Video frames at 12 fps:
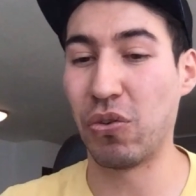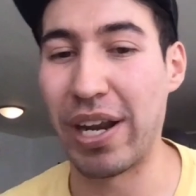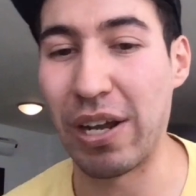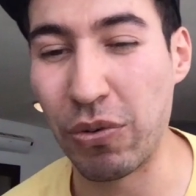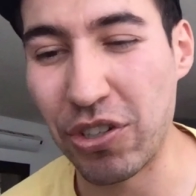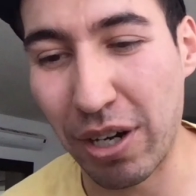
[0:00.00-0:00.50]
So
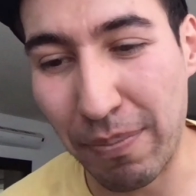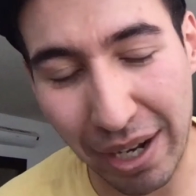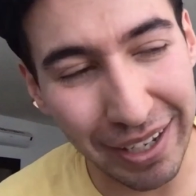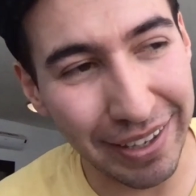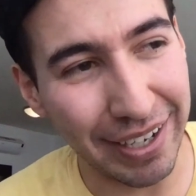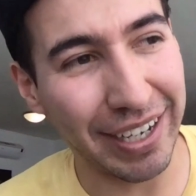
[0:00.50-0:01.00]
if you
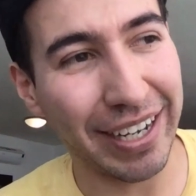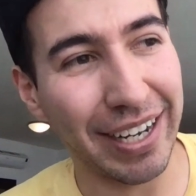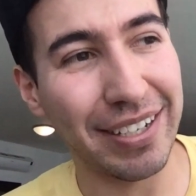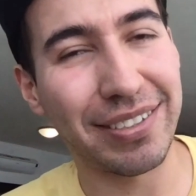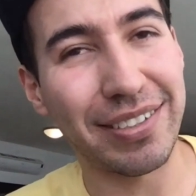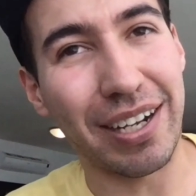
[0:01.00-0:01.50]
want to withdraw
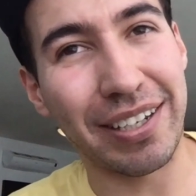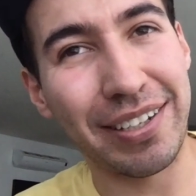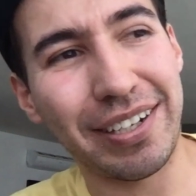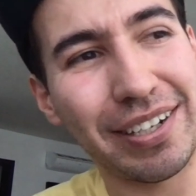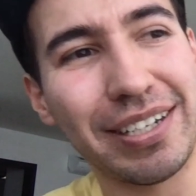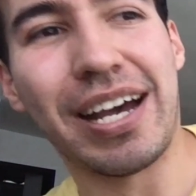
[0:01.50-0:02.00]
money there and
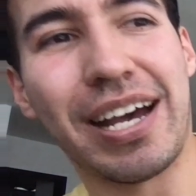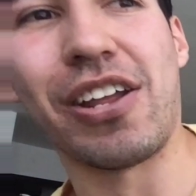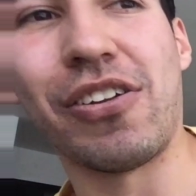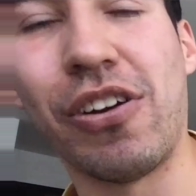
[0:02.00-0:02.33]
get it stuck